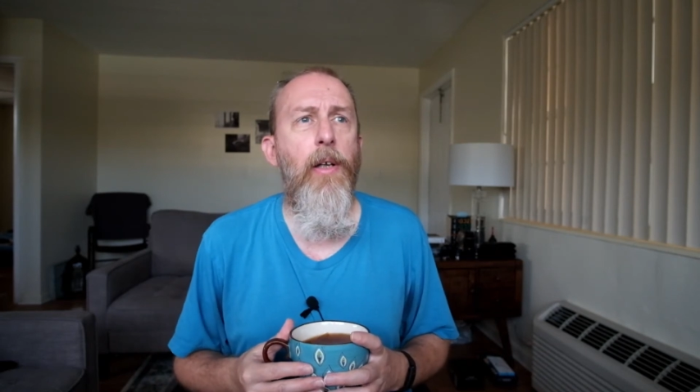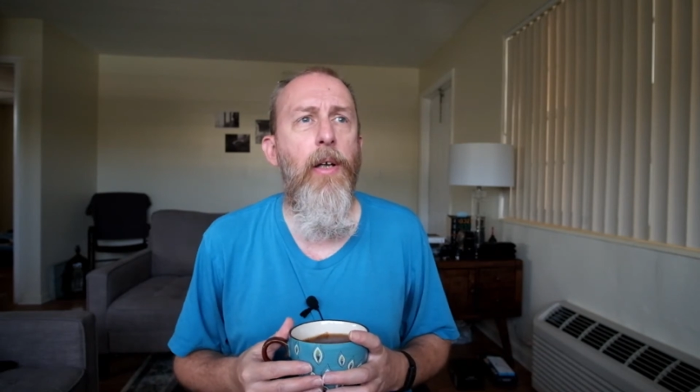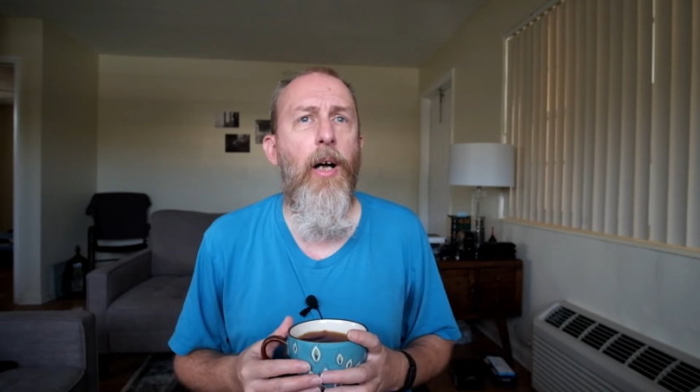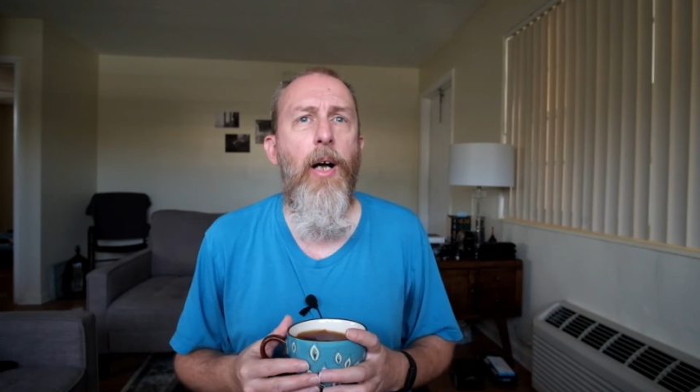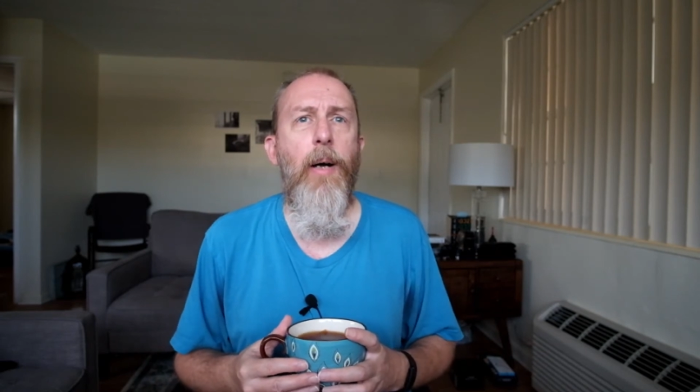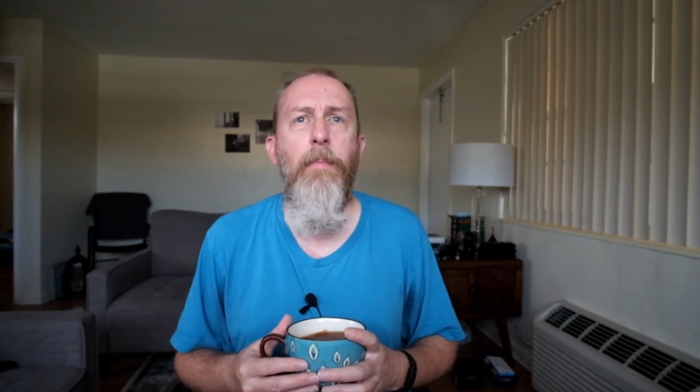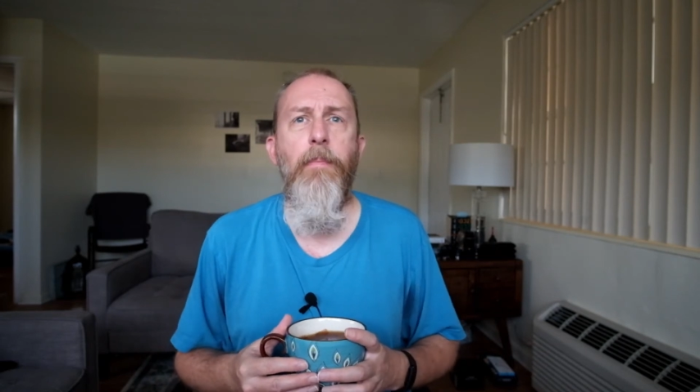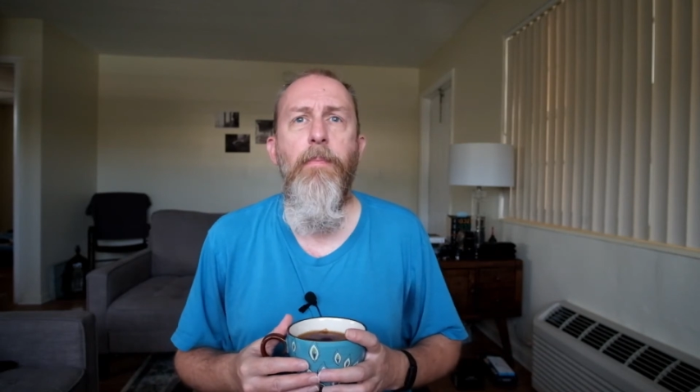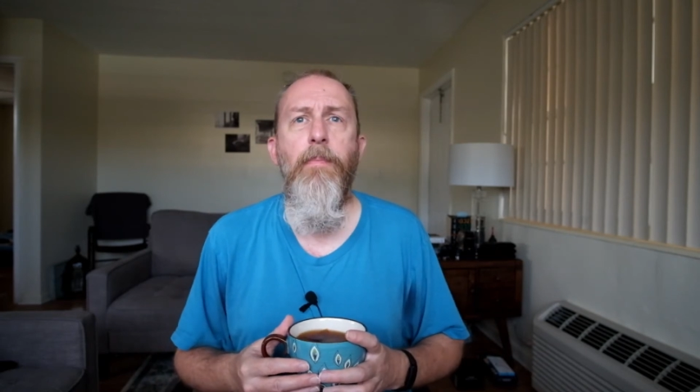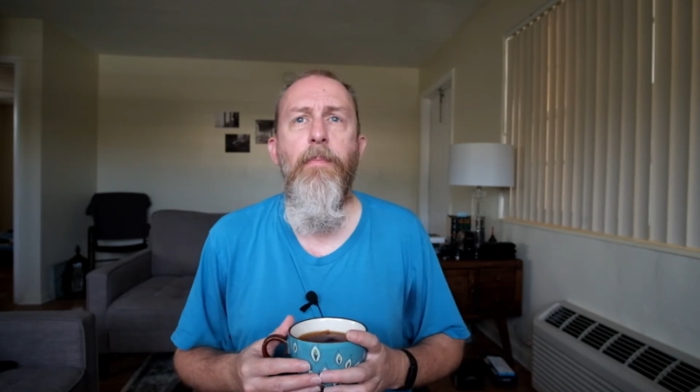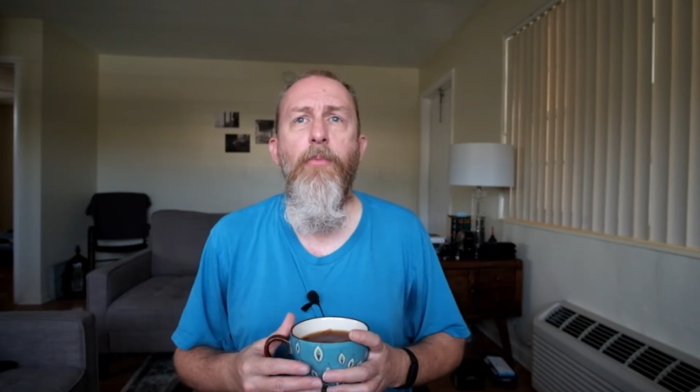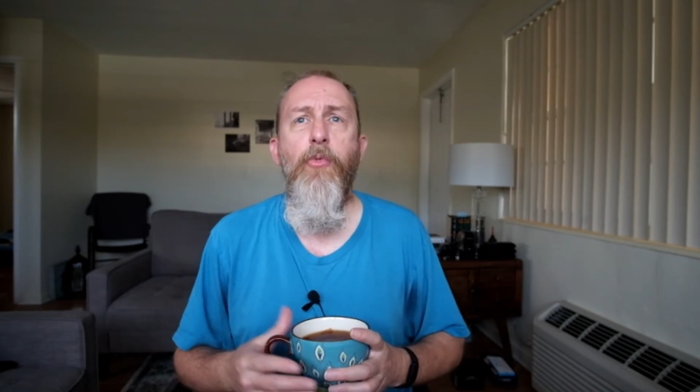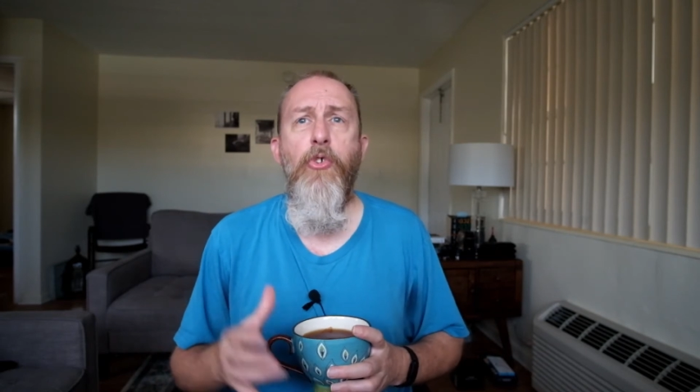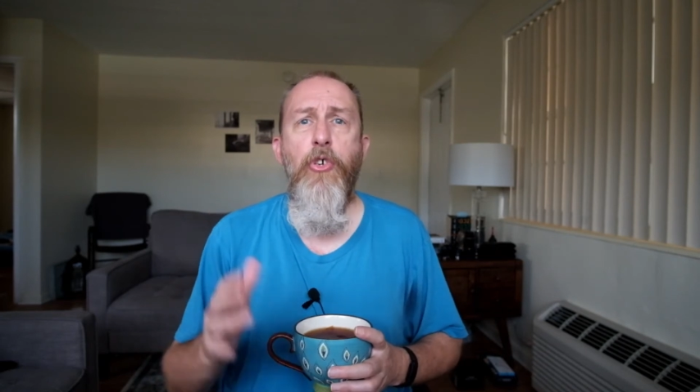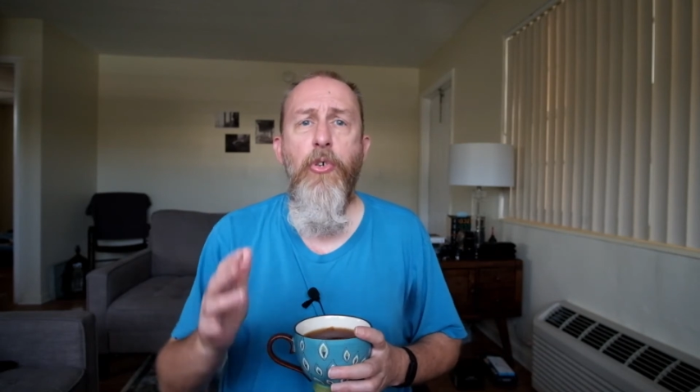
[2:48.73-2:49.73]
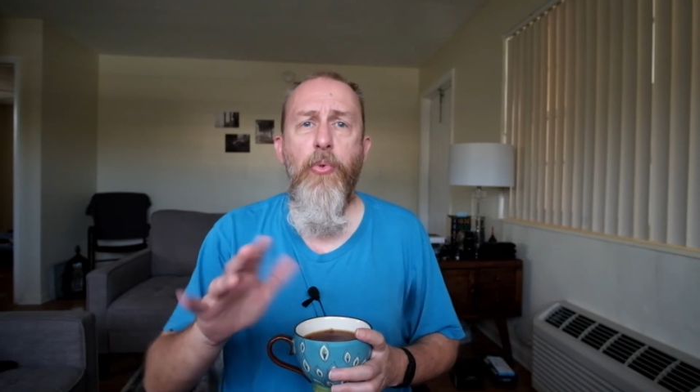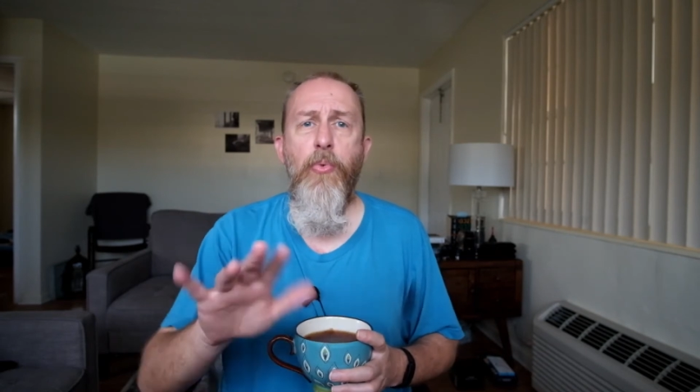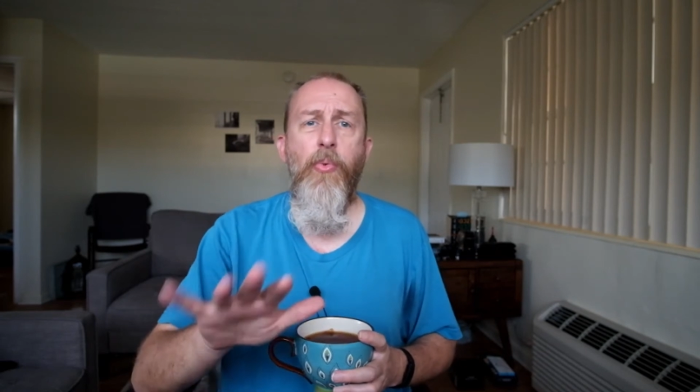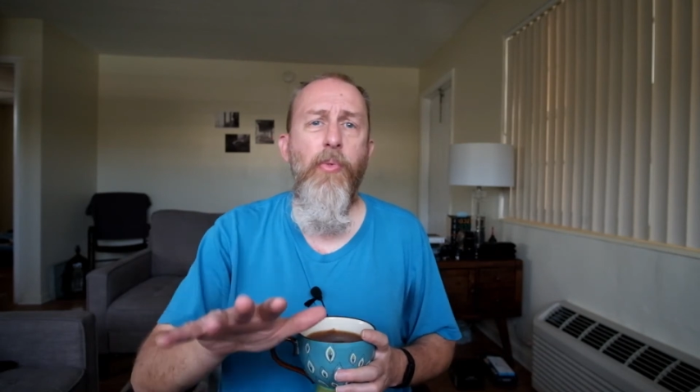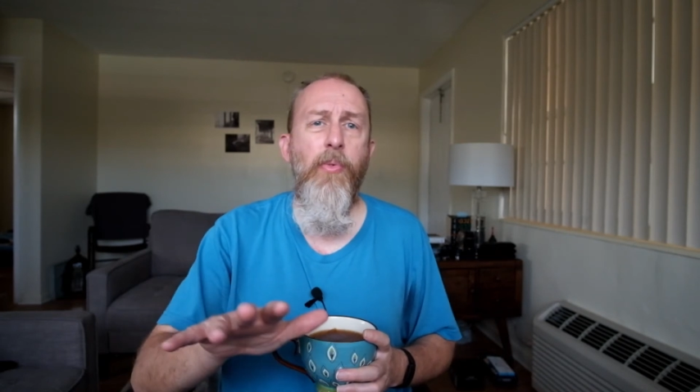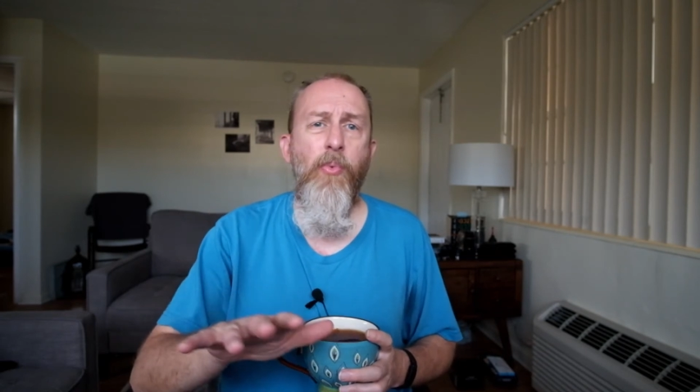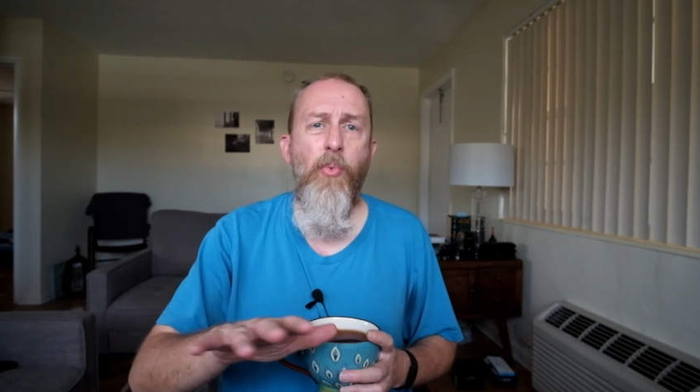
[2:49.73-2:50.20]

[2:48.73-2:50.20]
Um, June